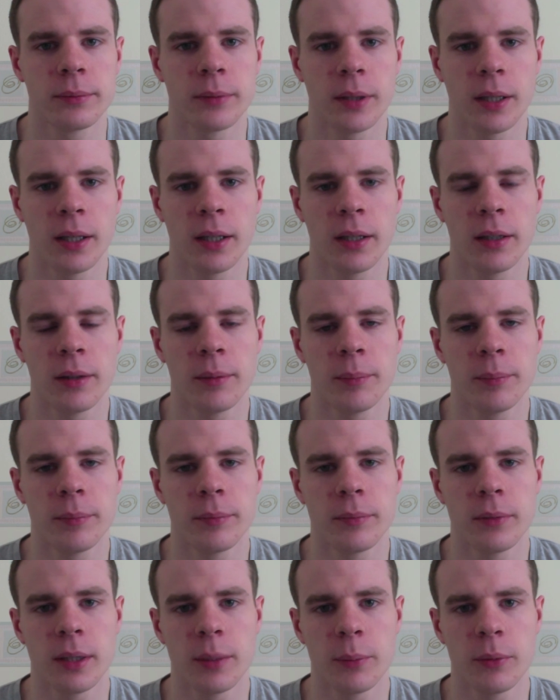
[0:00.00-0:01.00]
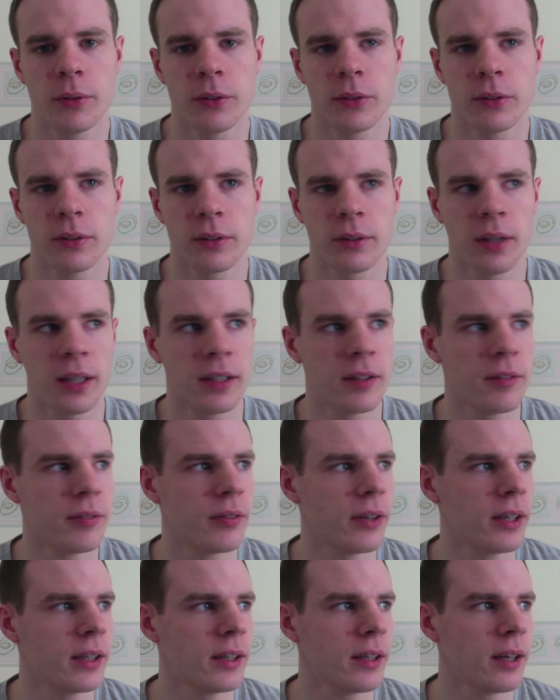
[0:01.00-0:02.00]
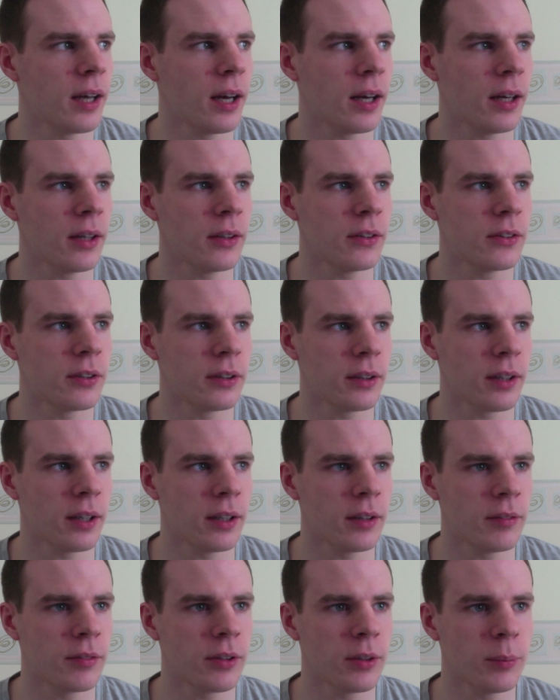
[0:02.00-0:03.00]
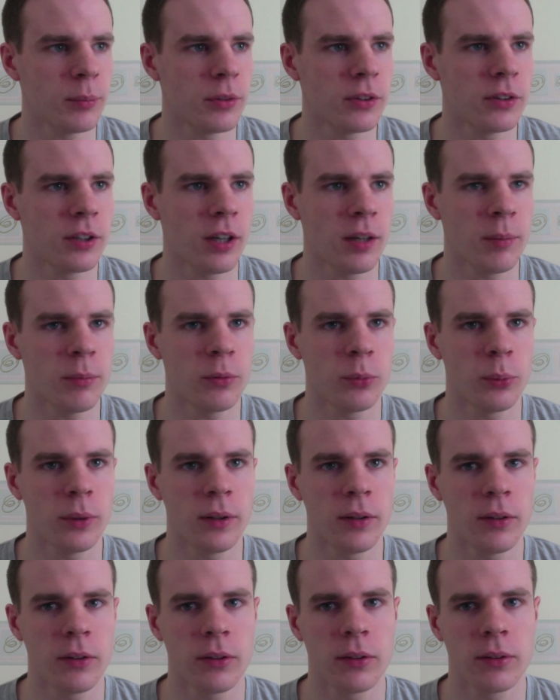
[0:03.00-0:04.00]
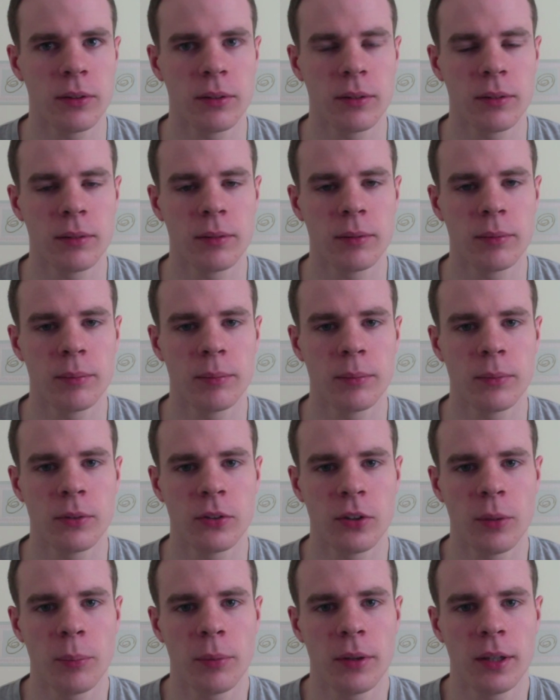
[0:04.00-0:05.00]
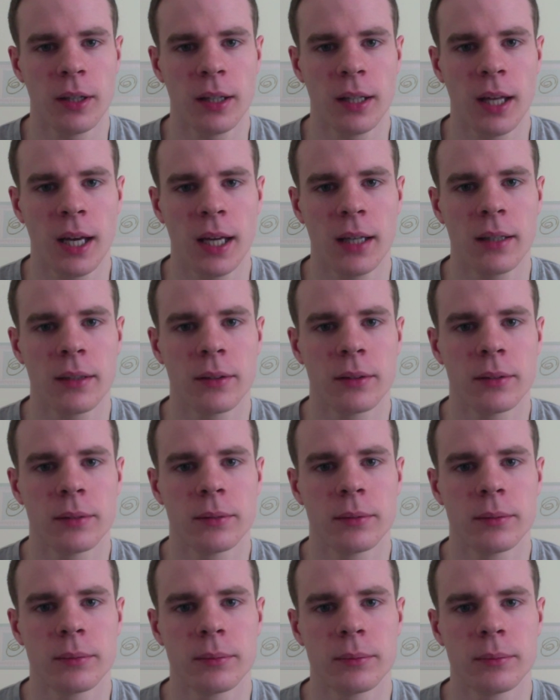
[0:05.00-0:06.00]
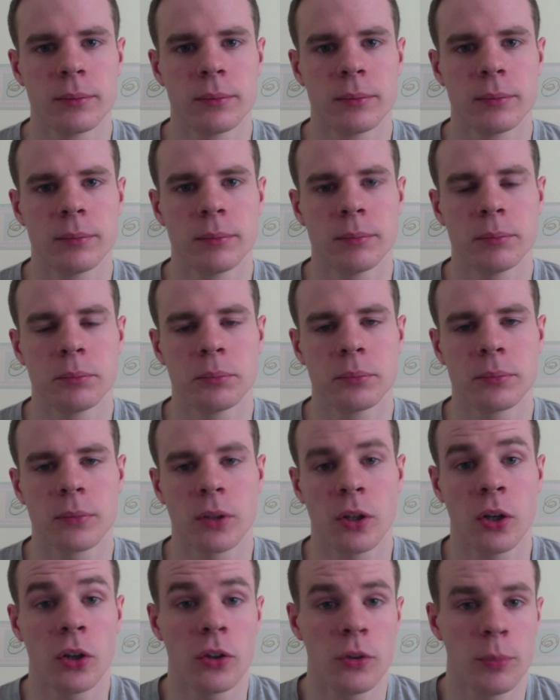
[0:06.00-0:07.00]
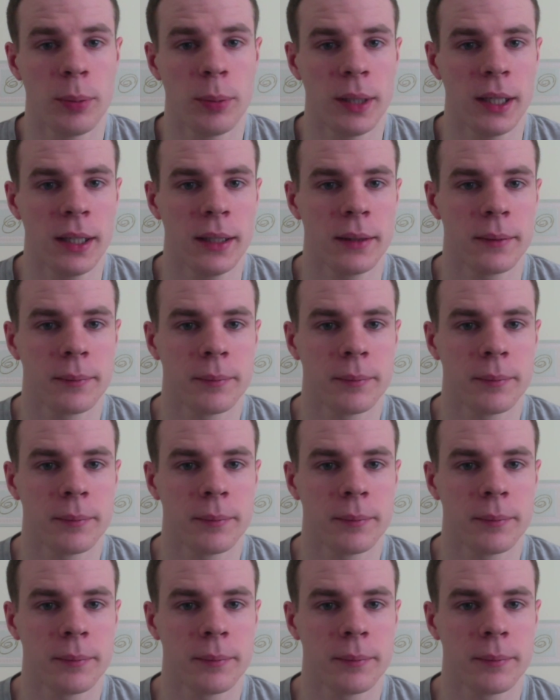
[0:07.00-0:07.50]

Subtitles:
I did find it hard to kind of come to terms with something that could be